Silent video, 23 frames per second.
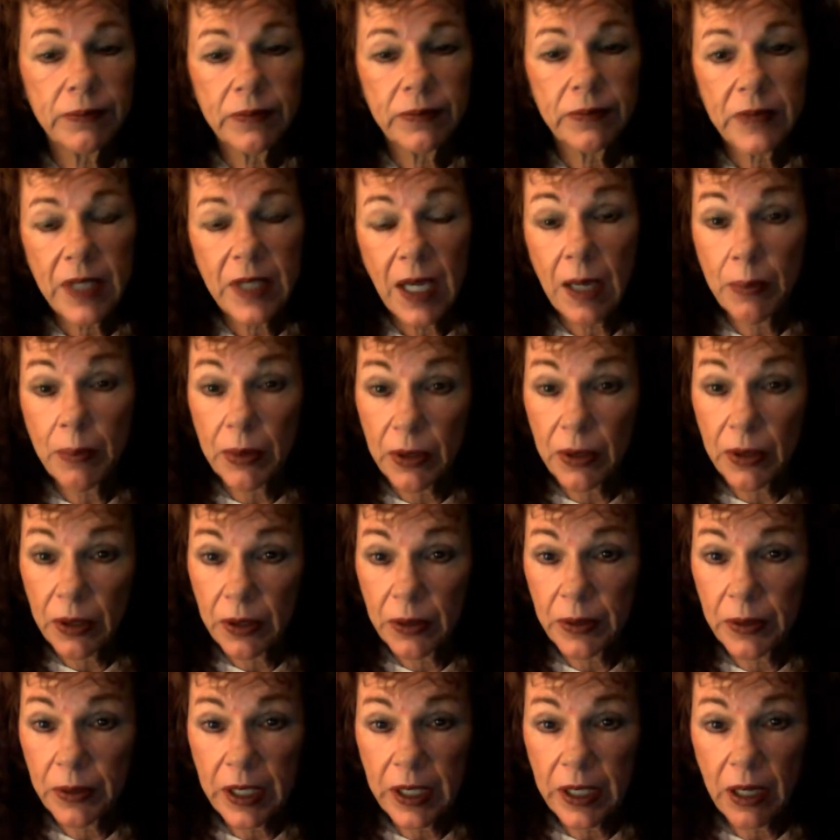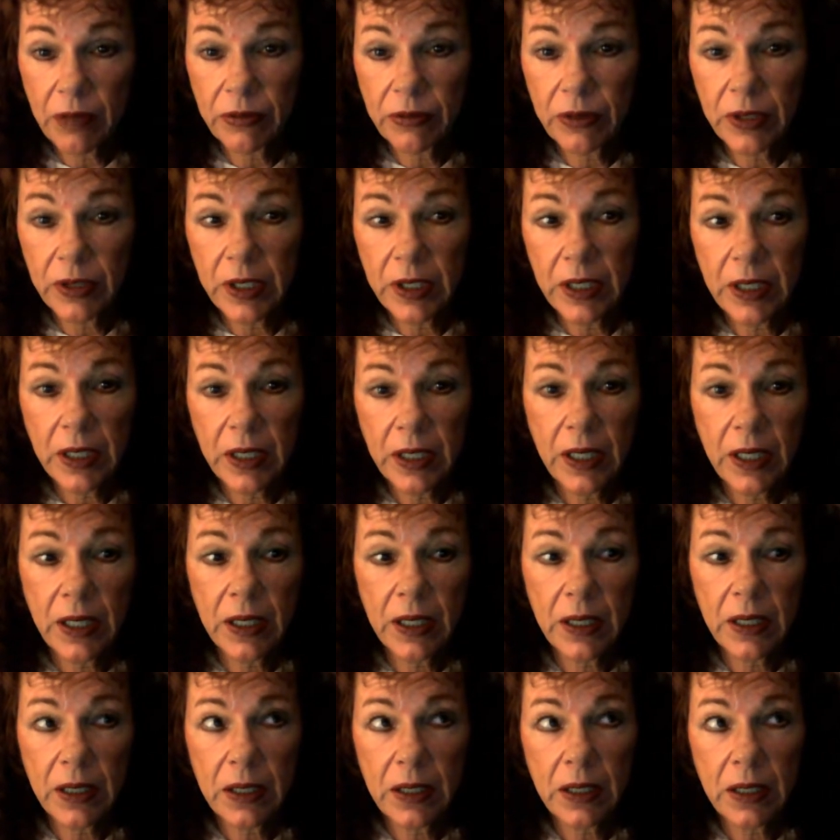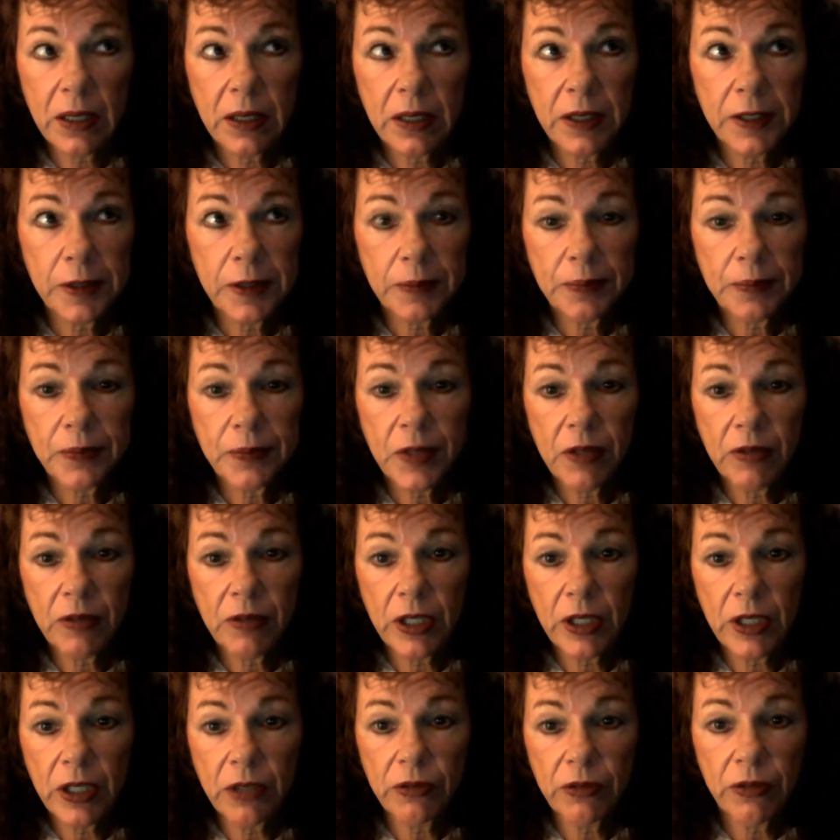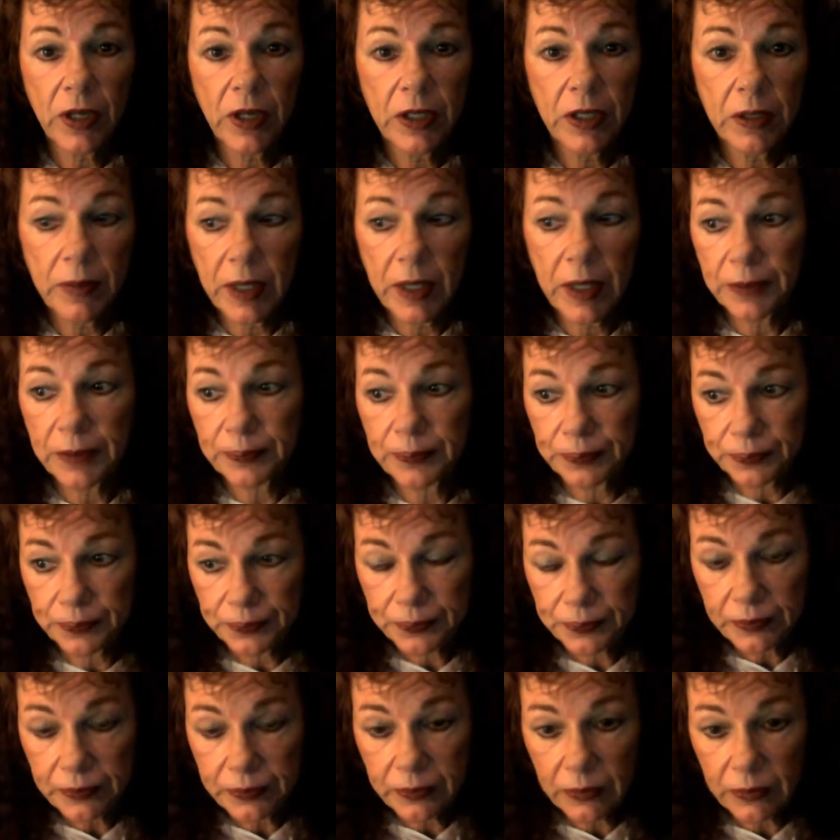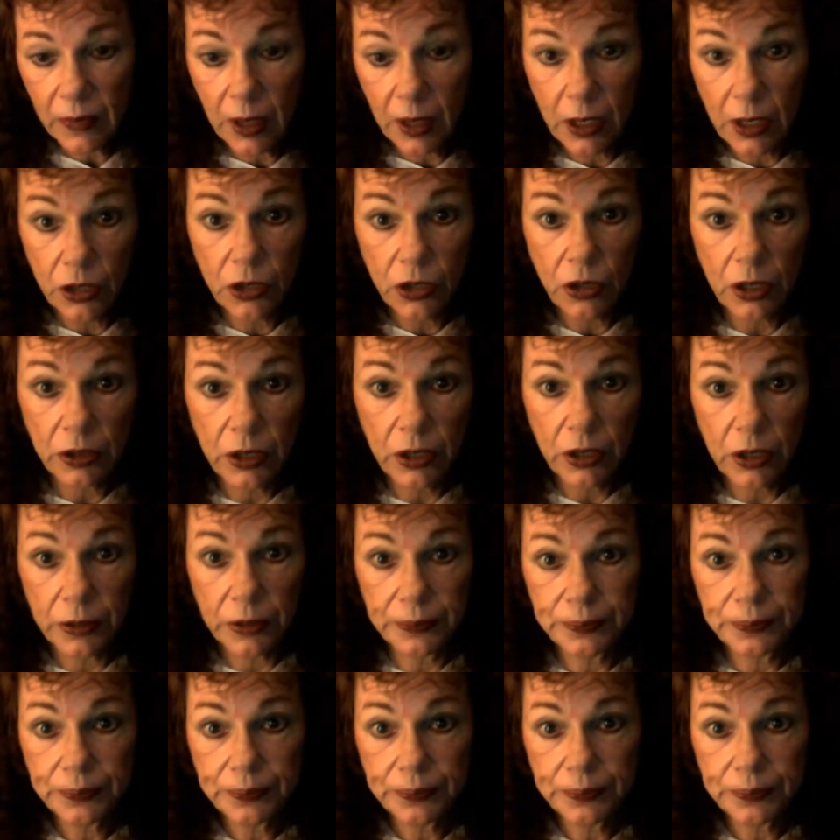taper recovery and a very good friend of mine, as you all know.